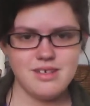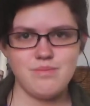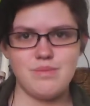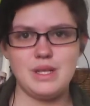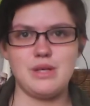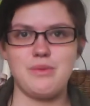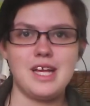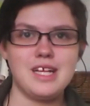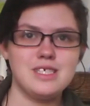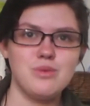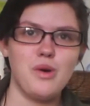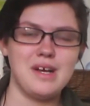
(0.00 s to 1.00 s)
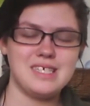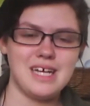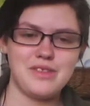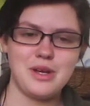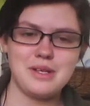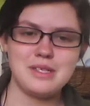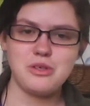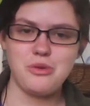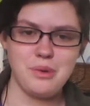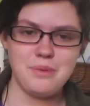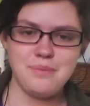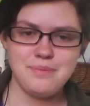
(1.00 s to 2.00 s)
But they're making some noise out there, and it's
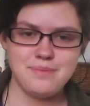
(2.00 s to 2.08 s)
cool.